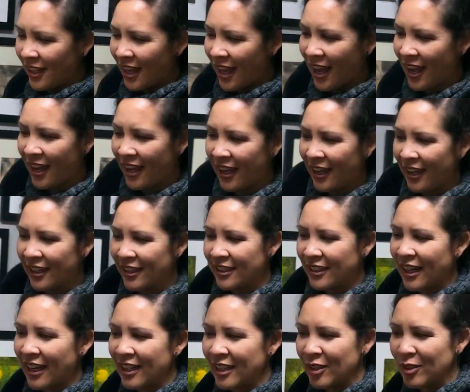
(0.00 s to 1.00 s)
had
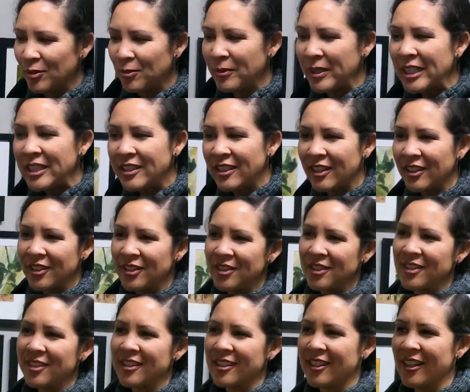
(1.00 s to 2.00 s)
kind of
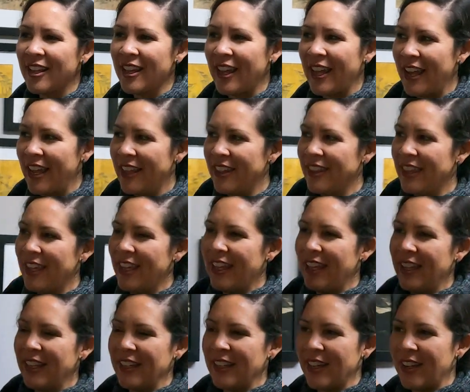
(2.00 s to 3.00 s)
windows, and
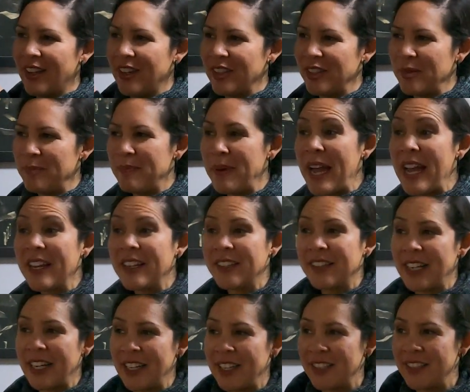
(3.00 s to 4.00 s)
then on the
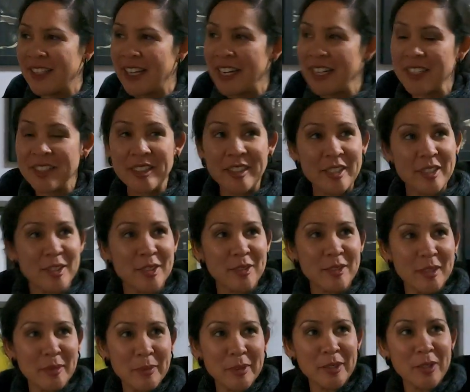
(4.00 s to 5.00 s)
background, I actually
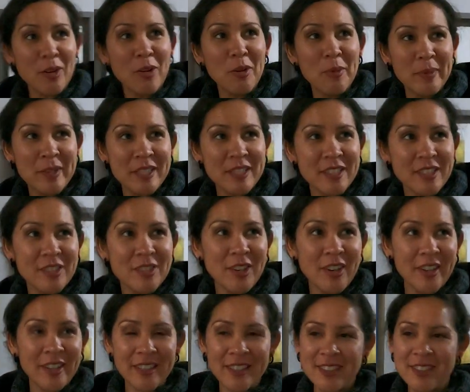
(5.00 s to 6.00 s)
scribbled a whole bunch of
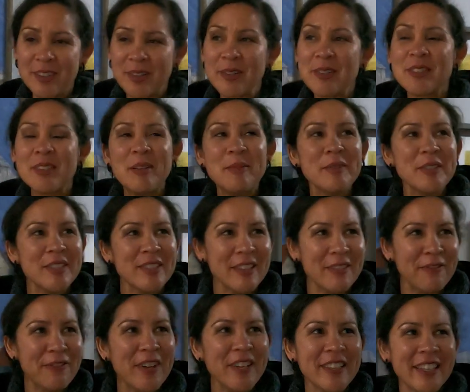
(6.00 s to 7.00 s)
drawings. So
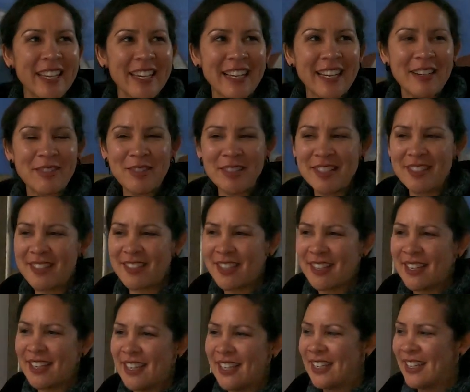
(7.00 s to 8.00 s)
it felt like I was
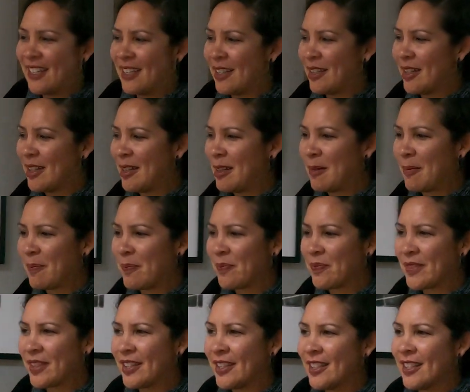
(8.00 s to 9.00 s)

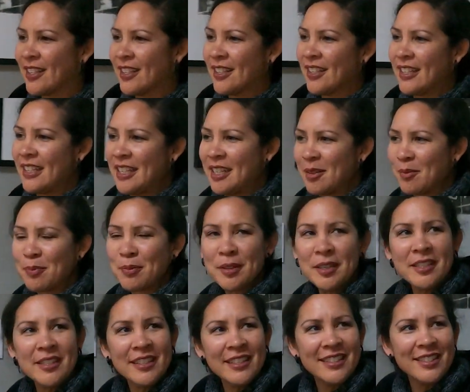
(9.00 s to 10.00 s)
in a
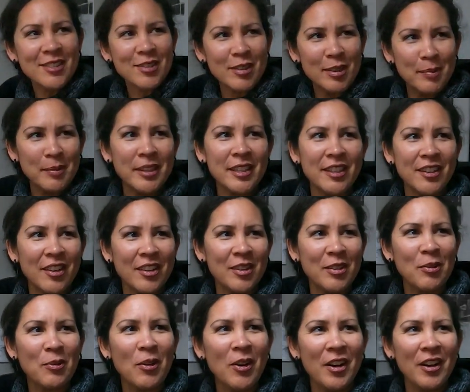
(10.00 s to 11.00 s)
prison scribbling on
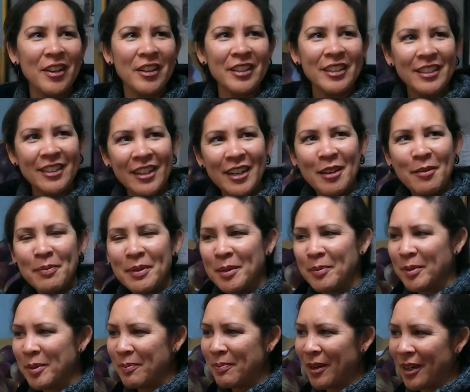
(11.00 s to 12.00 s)
the wall. You know how
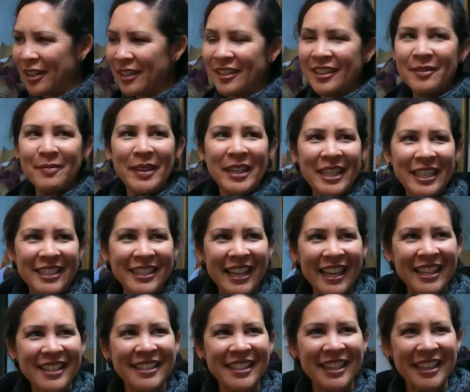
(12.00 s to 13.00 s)
people mark the many
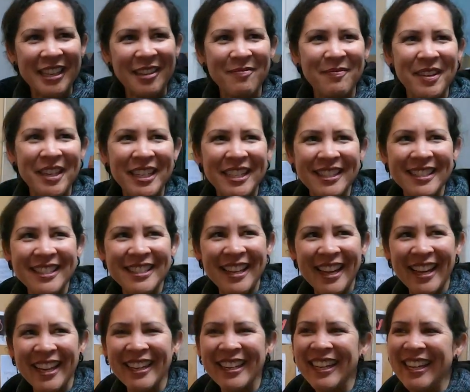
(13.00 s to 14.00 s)
days that they've been
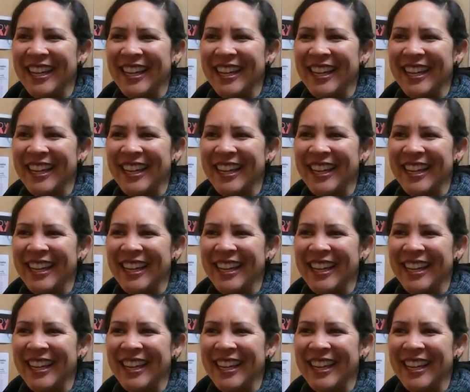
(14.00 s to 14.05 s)
inside?